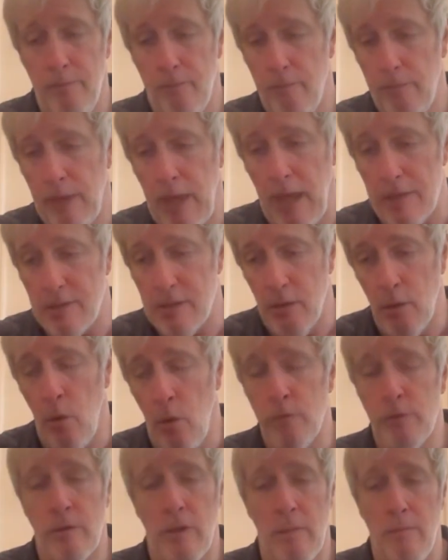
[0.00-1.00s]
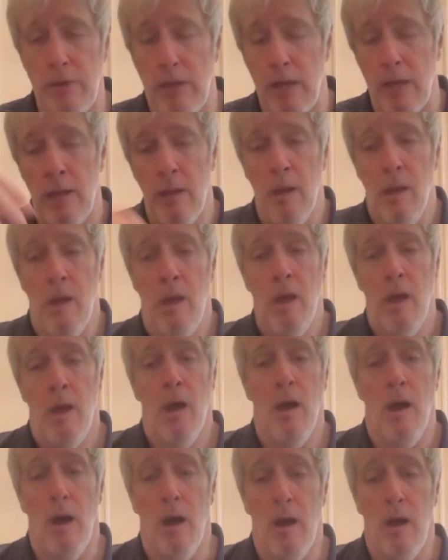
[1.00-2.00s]
cats a little older than me,
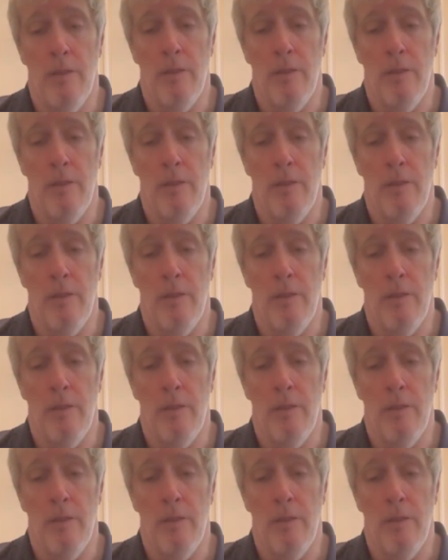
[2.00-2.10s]
that